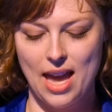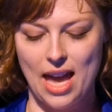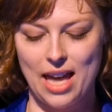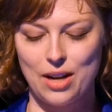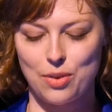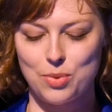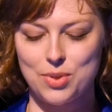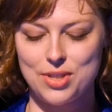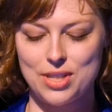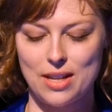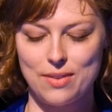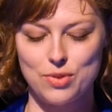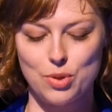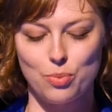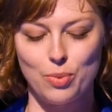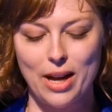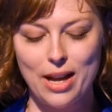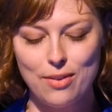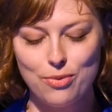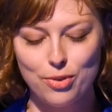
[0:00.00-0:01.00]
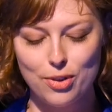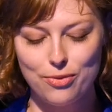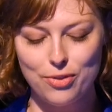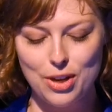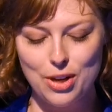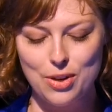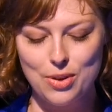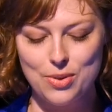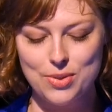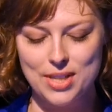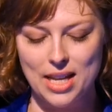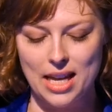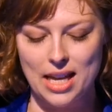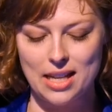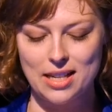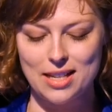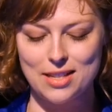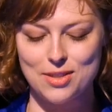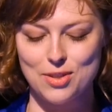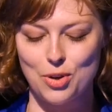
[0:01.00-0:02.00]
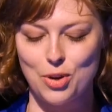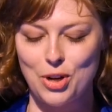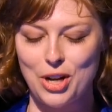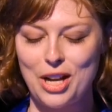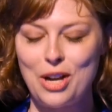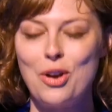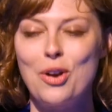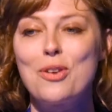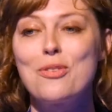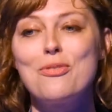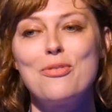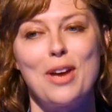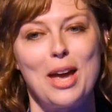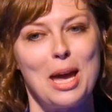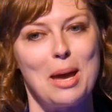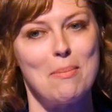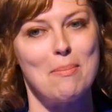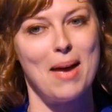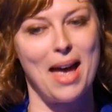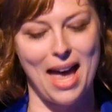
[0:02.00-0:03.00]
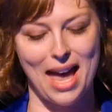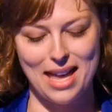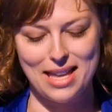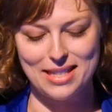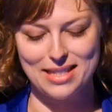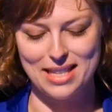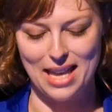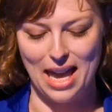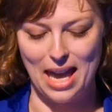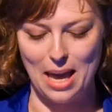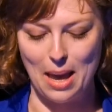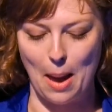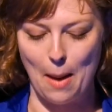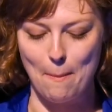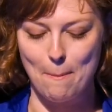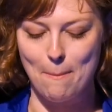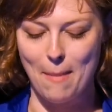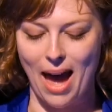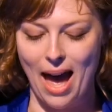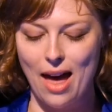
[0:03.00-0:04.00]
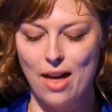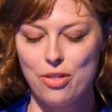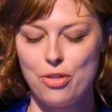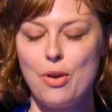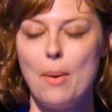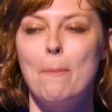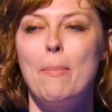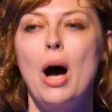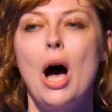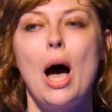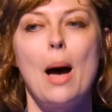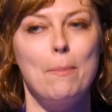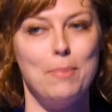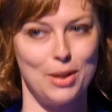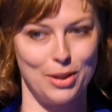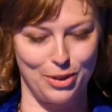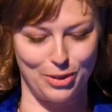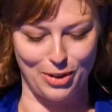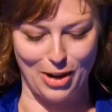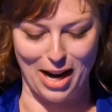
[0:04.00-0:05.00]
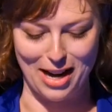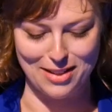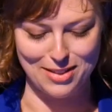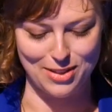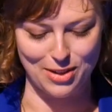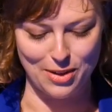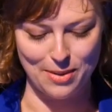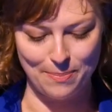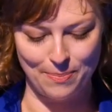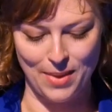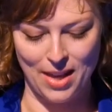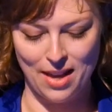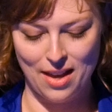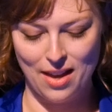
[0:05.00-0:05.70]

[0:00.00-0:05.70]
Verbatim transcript: and it received rave reviews and it's earning her fame as a math popularizer.